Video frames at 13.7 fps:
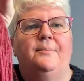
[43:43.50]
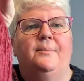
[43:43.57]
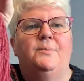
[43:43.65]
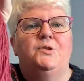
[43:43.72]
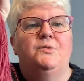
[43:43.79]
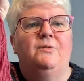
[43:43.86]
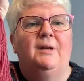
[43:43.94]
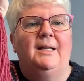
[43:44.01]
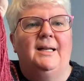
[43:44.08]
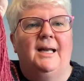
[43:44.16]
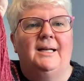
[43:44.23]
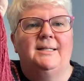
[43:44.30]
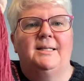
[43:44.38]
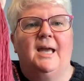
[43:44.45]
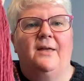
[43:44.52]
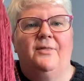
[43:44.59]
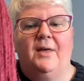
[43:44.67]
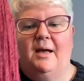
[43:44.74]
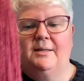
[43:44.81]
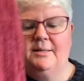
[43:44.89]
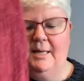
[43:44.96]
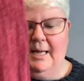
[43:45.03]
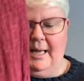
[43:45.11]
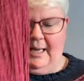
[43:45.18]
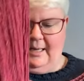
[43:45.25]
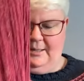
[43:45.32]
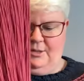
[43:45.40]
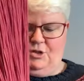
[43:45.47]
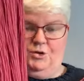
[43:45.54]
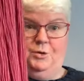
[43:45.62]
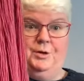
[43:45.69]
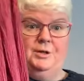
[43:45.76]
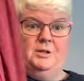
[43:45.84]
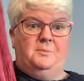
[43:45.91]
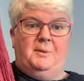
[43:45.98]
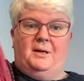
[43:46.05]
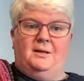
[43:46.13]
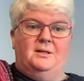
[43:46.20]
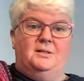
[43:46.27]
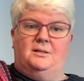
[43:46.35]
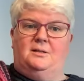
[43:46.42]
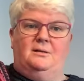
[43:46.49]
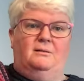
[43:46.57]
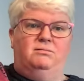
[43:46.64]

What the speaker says: was really glad to get that sorted because